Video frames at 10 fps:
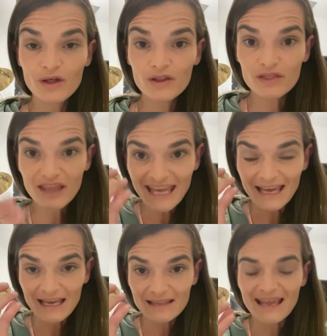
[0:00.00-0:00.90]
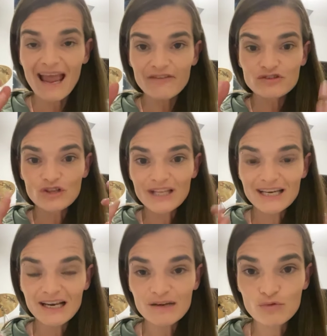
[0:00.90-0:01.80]
think, they have to
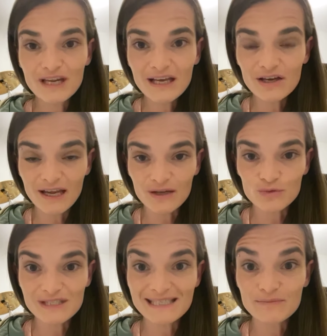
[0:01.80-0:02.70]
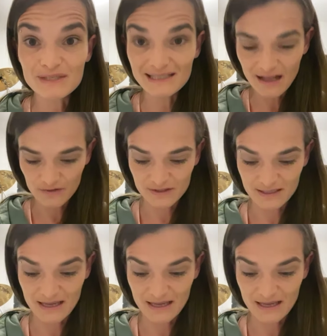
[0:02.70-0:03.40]
literally reconnect with themselves in